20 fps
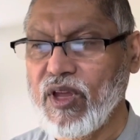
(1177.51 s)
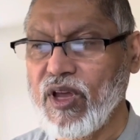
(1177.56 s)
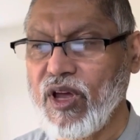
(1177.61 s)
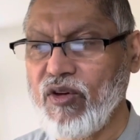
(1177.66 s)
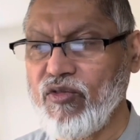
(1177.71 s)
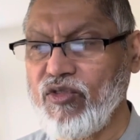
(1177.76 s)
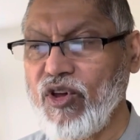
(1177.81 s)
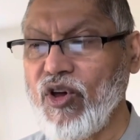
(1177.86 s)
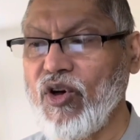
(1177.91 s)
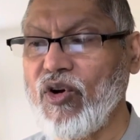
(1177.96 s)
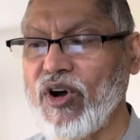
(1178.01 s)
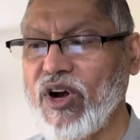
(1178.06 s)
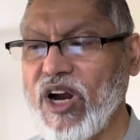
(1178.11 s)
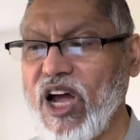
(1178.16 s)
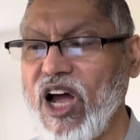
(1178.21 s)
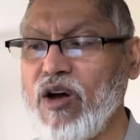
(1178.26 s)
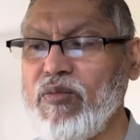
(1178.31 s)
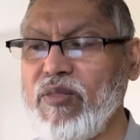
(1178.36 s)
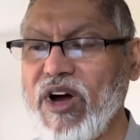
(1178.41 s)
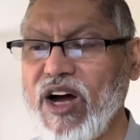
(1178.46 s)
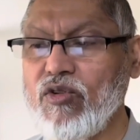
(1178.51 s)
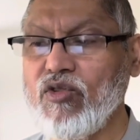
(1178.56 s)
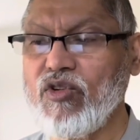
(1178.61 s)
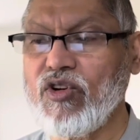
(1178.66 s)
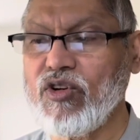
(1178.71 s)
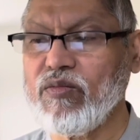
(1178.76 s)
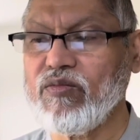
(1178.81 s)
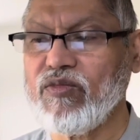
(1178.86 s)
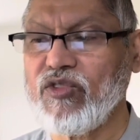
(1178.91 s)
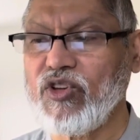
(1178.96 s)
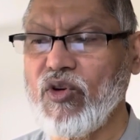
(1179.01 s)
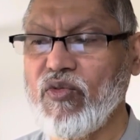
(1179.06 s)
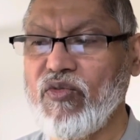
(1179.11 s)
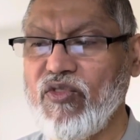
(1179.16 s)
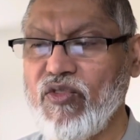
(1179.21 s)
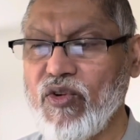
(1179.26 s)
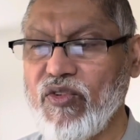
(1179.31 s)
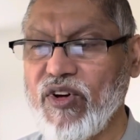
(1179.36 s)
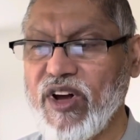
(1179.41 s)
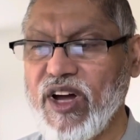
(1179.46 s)
if your aba'ukum, your
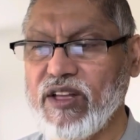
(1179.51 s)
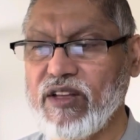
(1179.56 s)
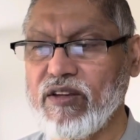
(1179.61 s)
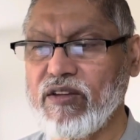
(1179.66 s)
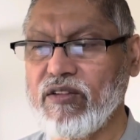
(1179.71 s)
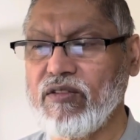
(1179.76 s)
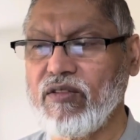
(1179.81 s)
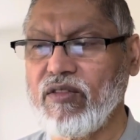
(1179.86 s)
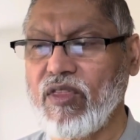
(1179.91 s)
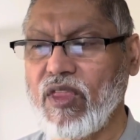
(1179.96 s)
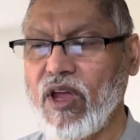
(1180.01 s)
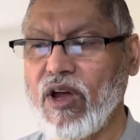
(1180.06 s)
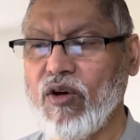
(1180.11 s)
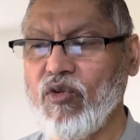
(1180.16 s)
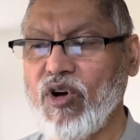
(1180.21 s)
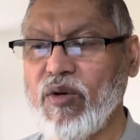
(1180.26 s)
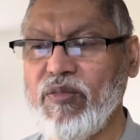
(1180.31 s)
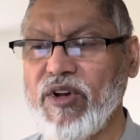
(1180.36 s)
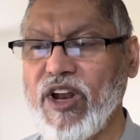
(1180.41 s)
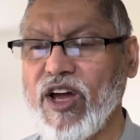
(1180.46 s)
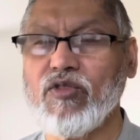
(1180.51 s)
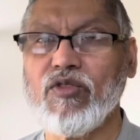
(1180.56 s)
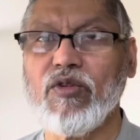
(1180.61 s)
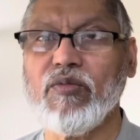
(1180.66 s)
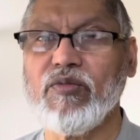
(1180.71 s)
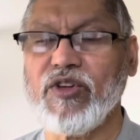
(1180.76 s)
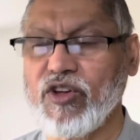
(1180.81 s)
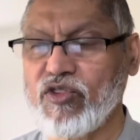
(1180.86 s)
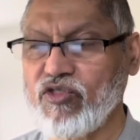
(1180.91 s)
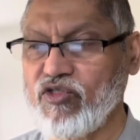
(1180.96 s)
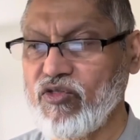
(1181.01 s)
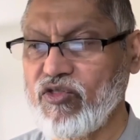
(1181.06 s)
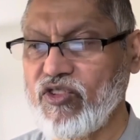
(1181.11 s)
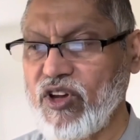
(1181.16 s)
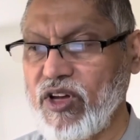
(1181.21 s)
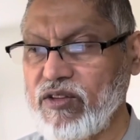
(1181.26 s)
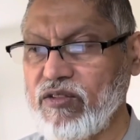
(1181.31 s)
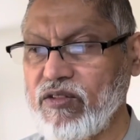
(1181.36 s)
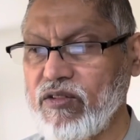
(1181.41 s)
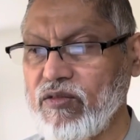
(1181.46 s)
forefathers, wa abna'ukum, your
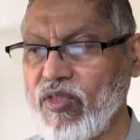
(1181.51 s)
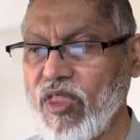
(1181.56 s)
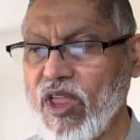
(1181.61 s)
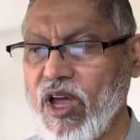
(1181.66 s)
sons,